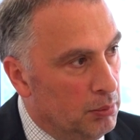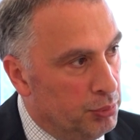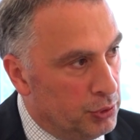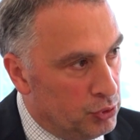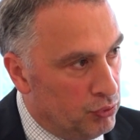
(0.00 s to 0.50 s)

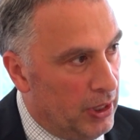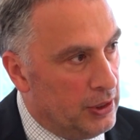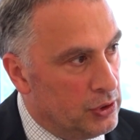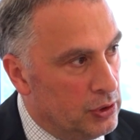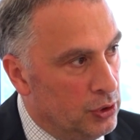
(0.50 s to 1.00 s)

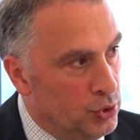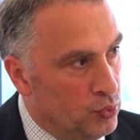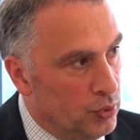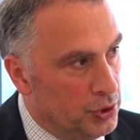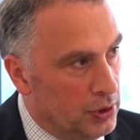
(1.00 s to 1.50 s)
portrays
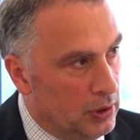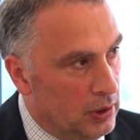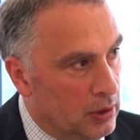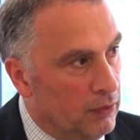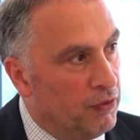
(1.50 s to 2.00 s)

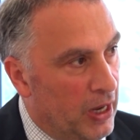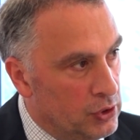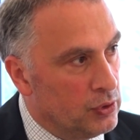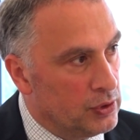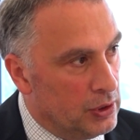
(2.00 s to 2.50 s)
Georgia
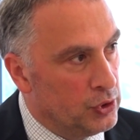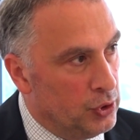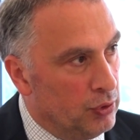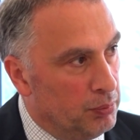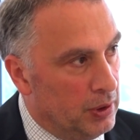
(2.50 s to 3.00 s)
versus its
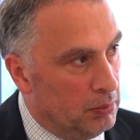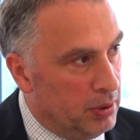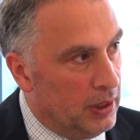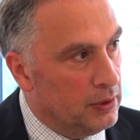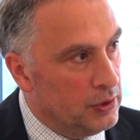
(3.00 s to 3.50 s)
European
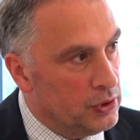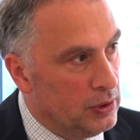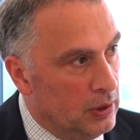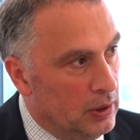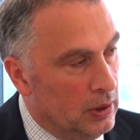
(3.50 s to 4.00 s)
partners,